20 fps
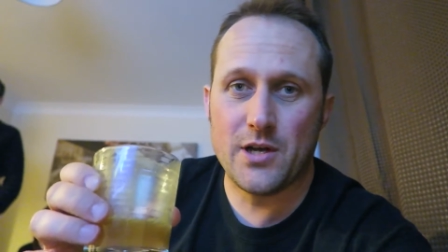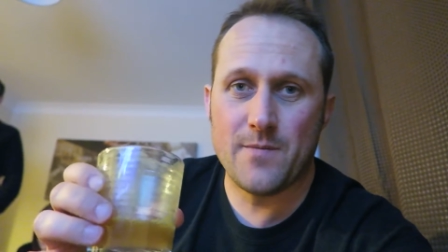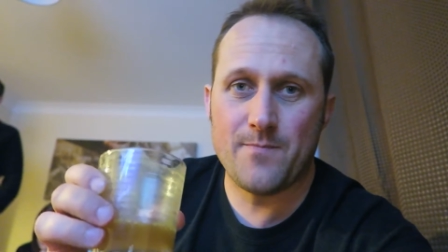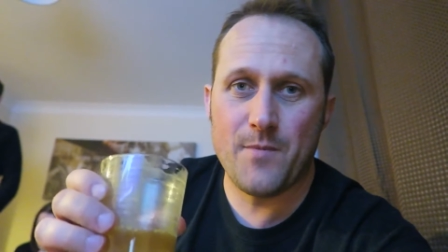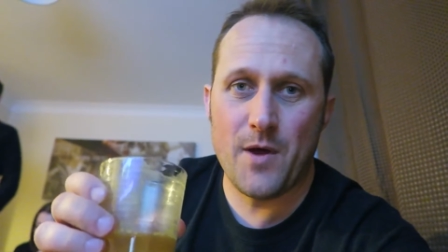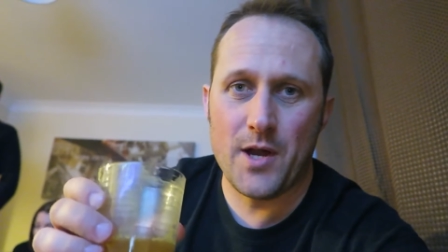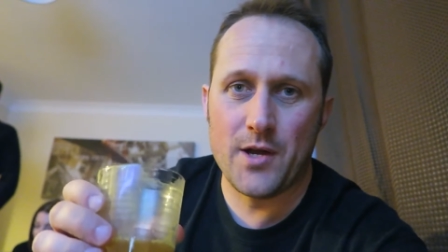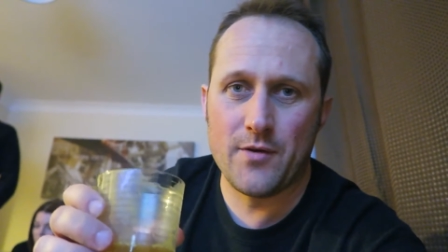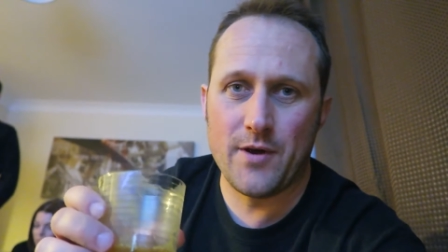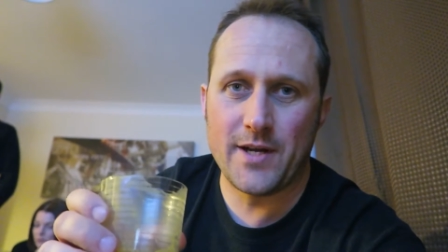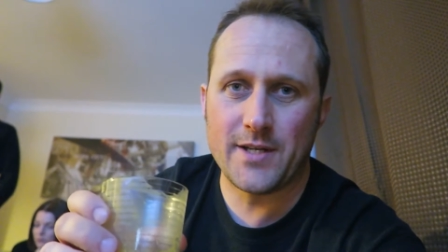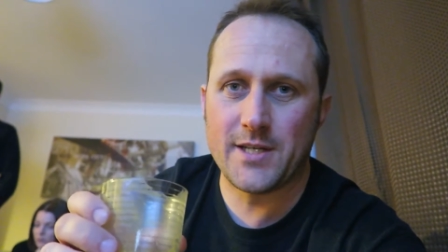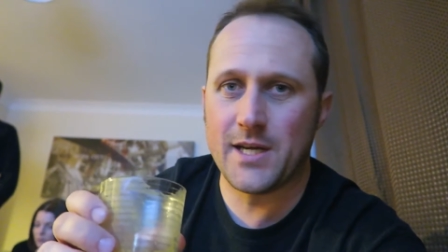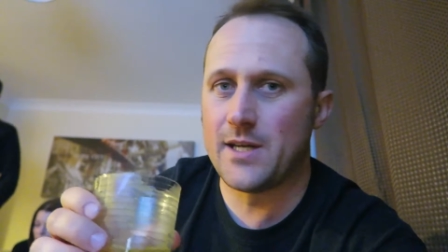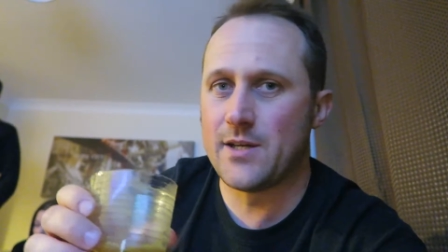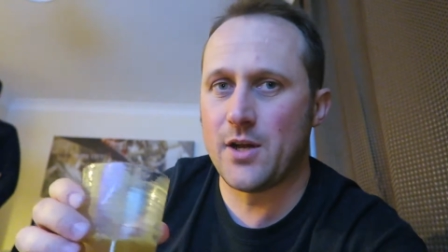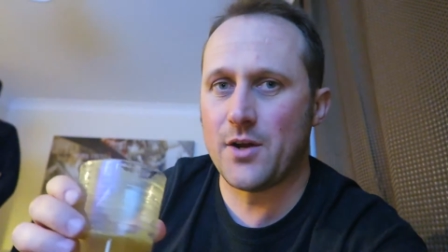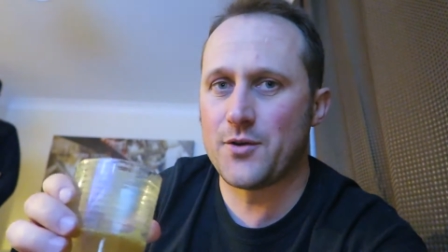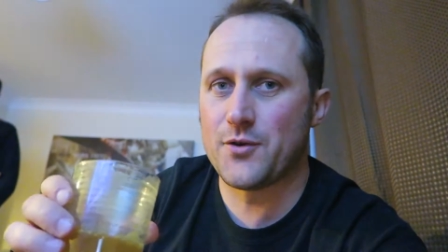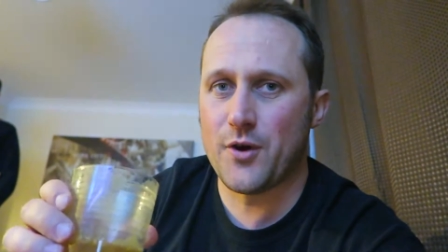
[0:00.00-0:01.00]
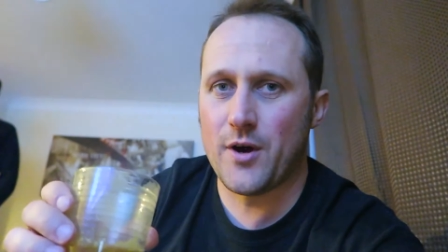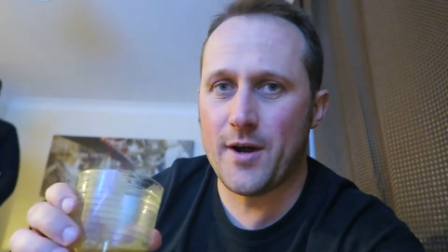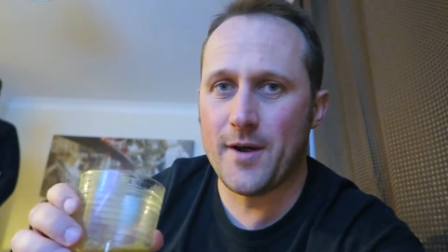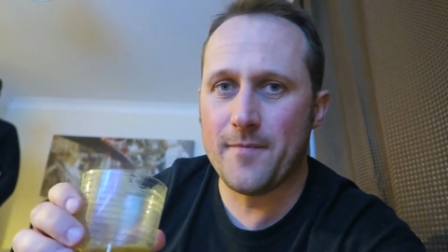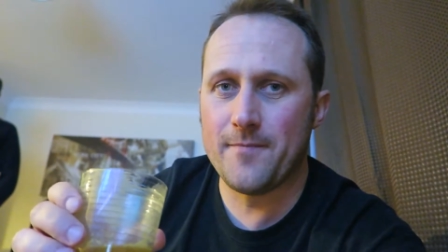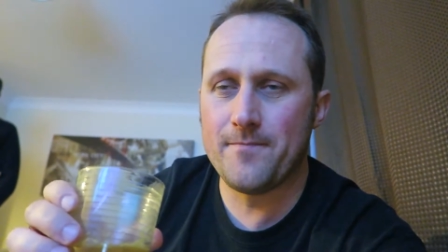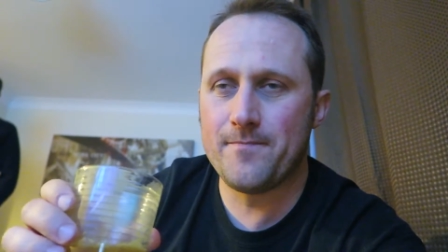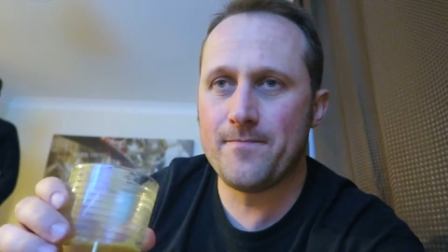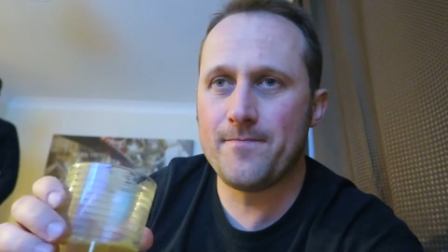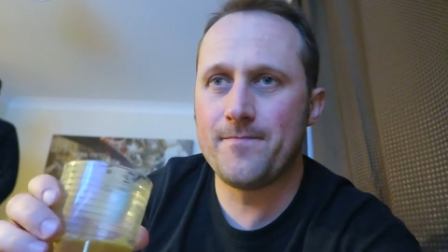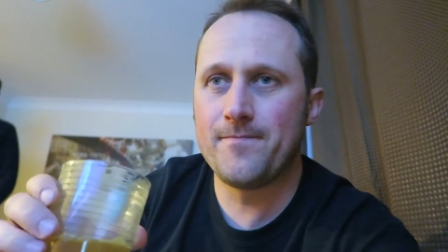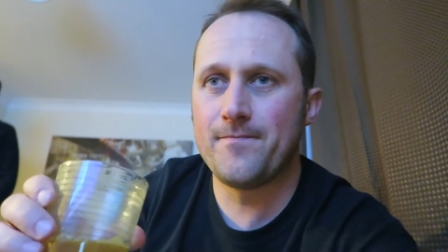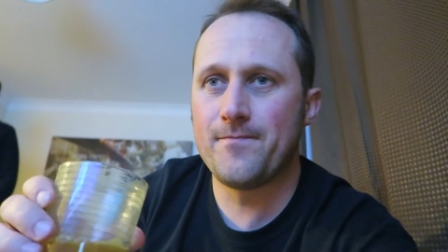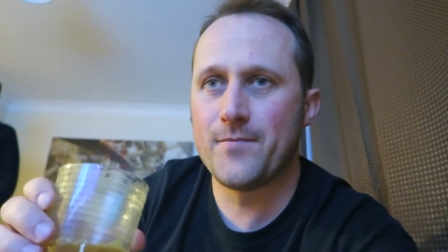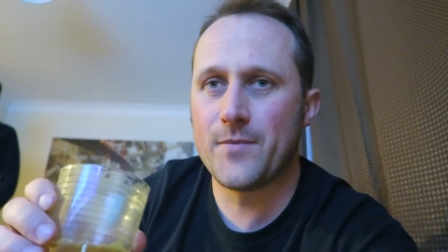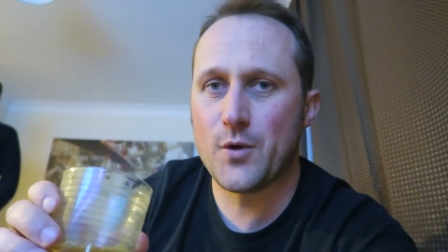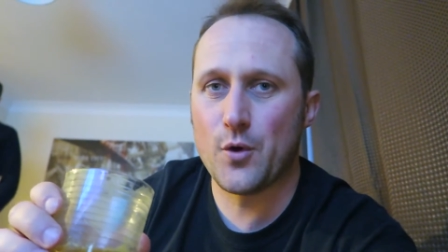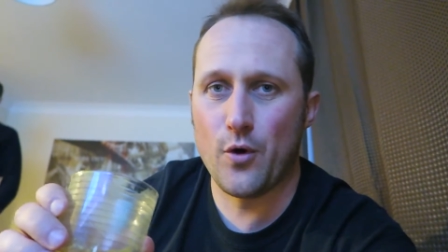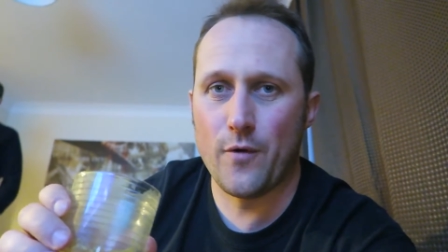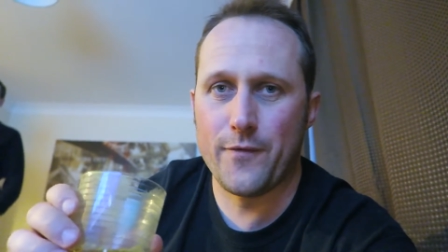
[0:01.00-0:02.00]
you're under 18, don't try it.
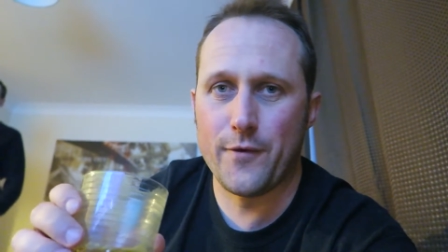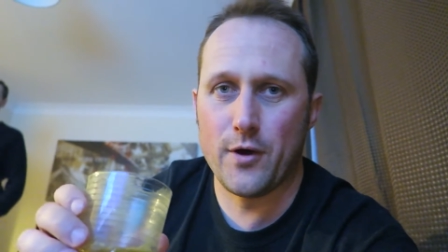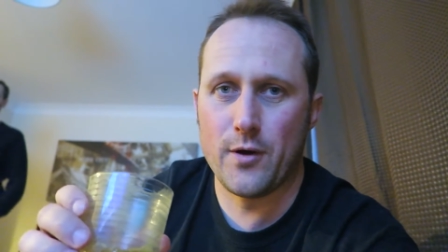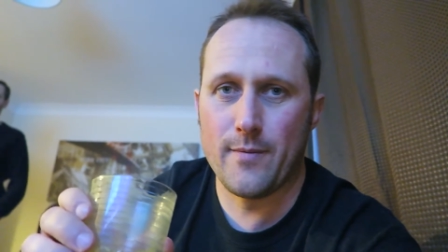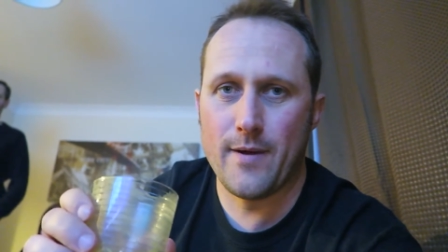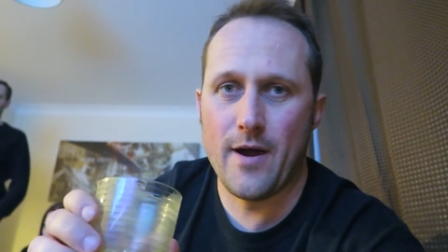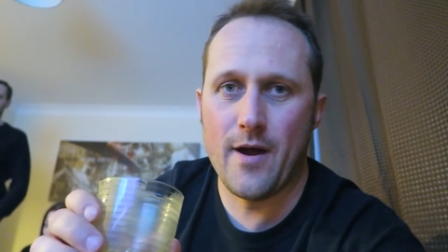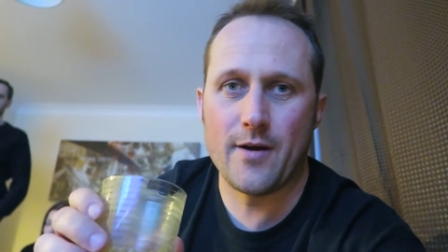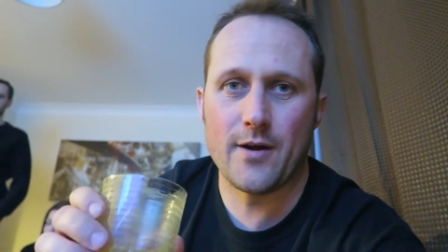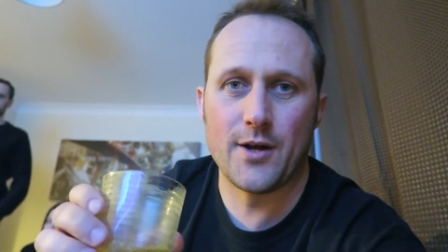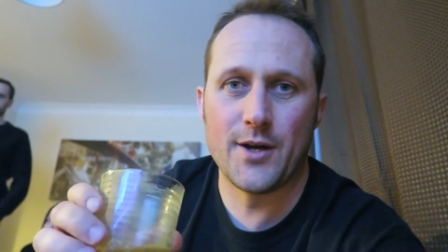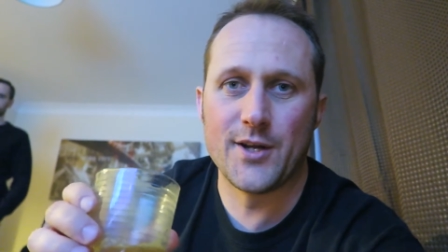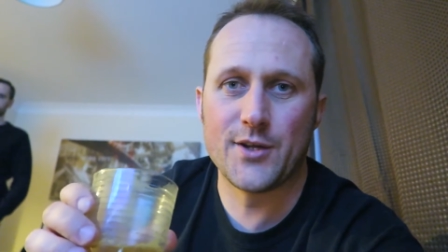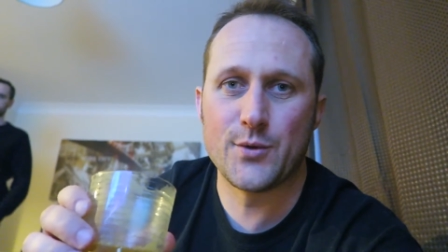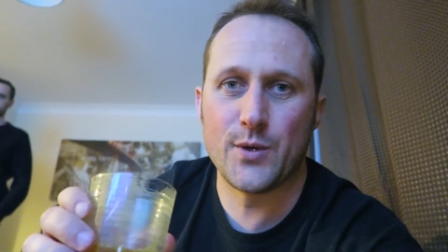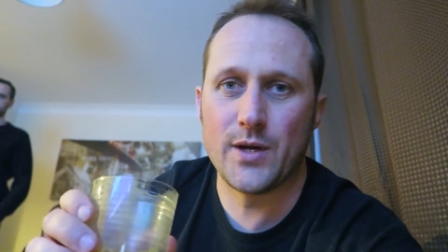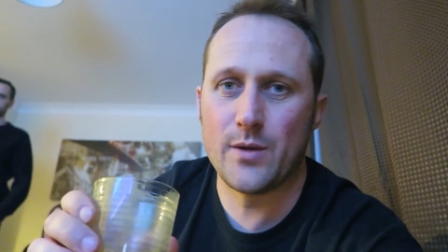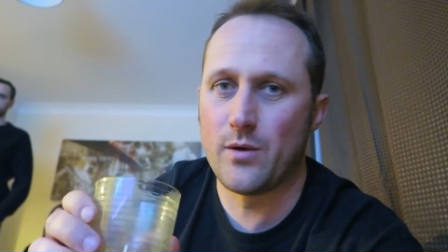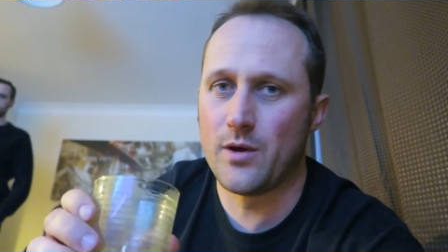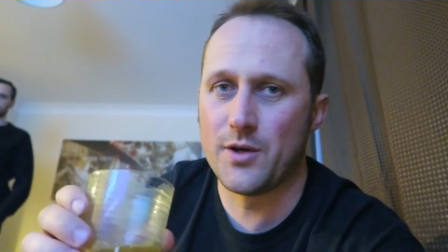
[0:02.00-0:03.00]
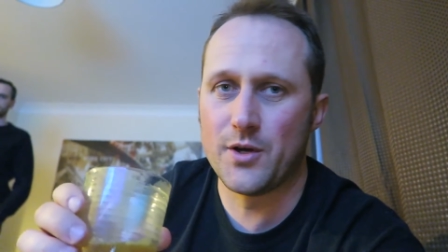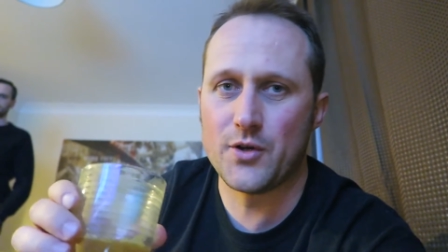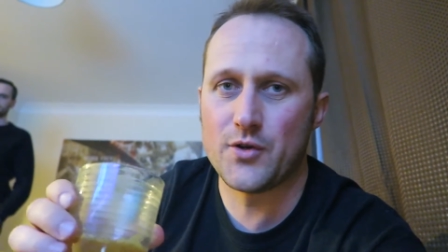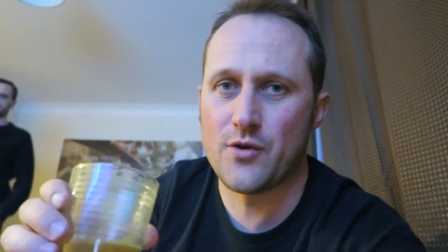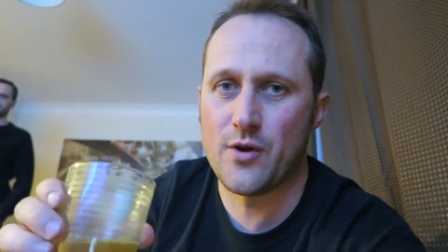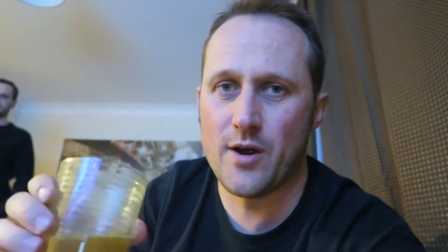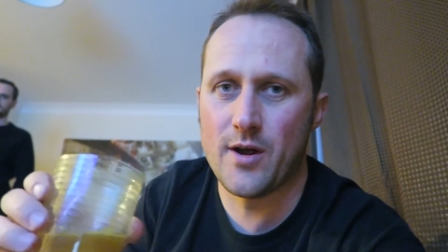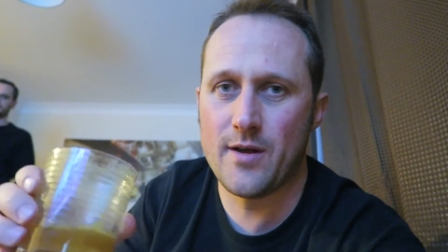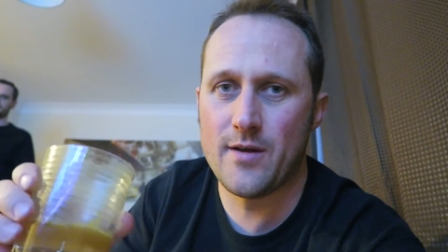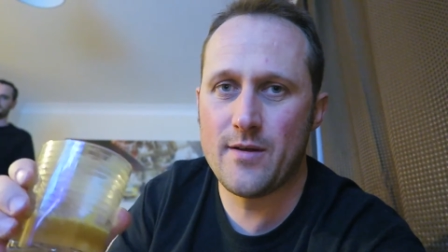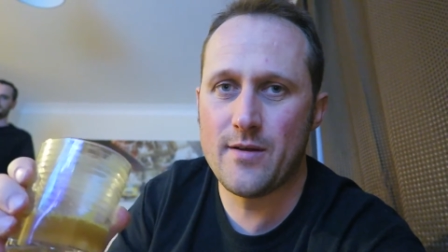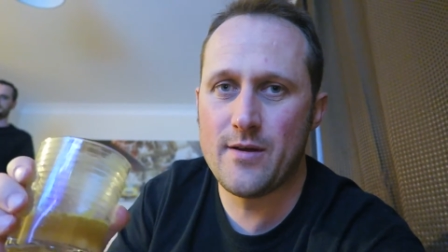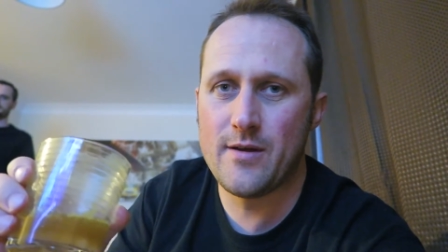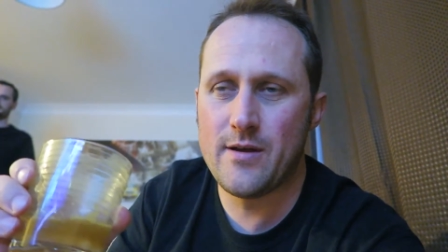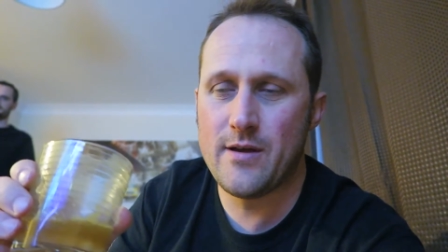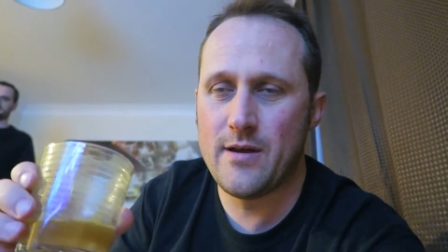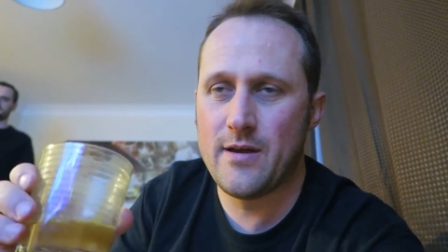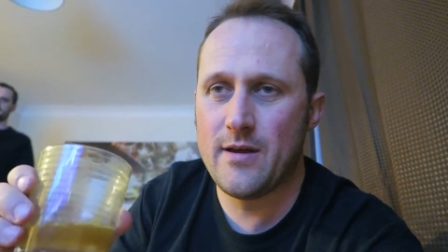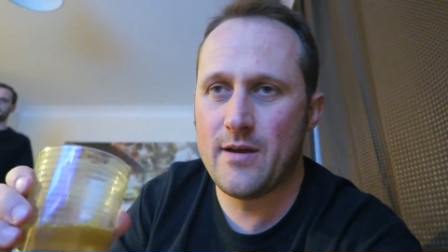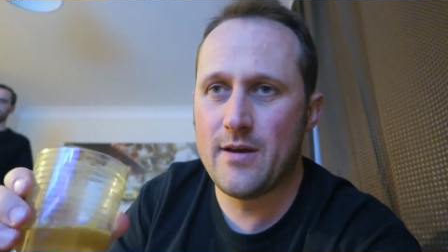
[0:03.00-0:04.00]
Or if you're in America under 21, don't try
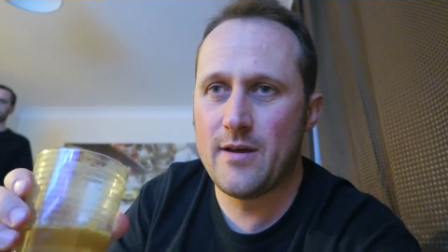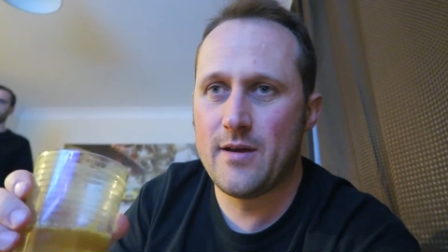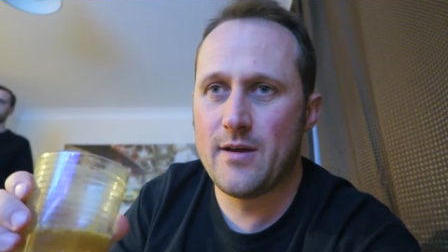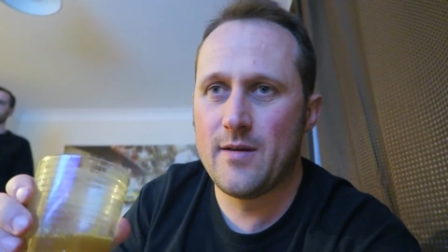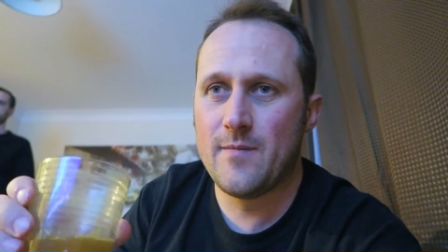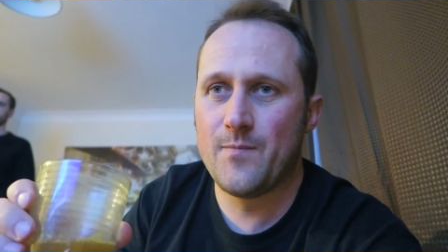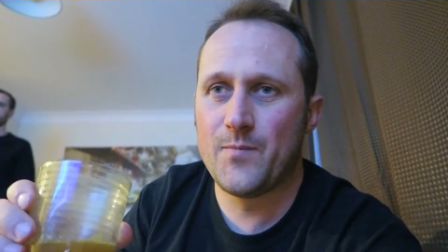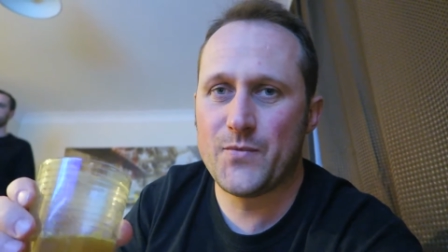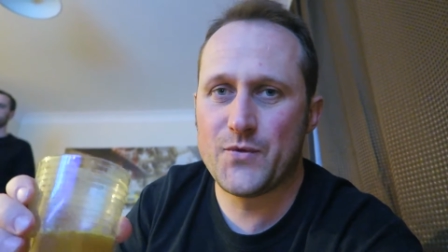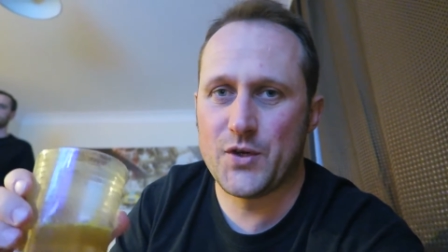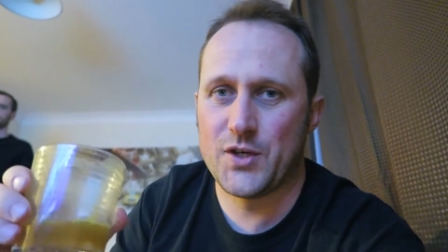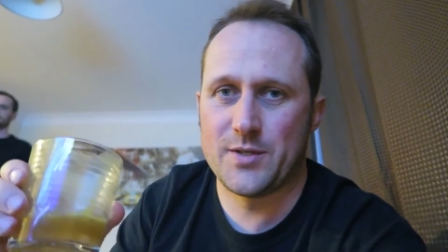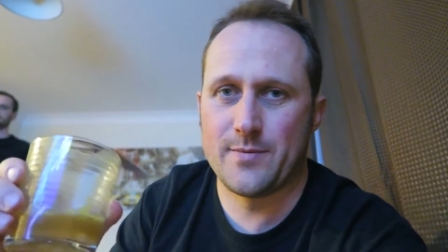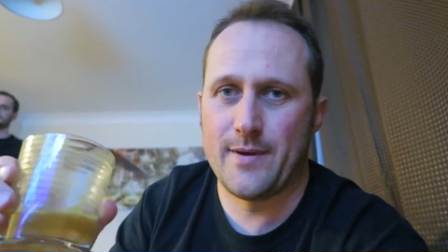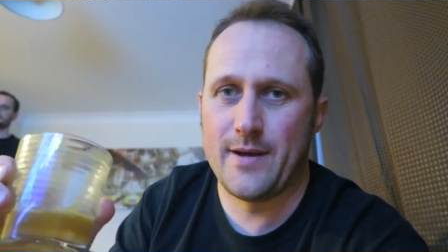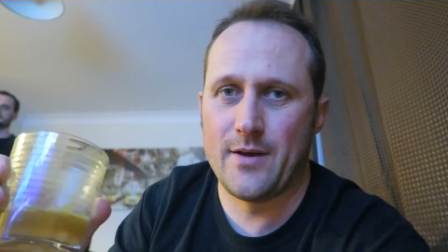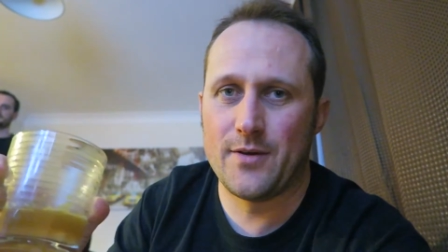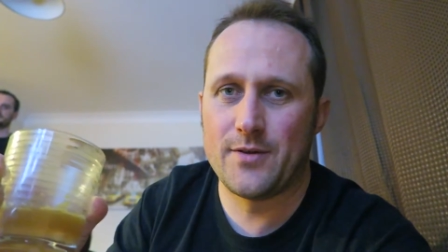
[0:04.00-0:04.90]
it. Try something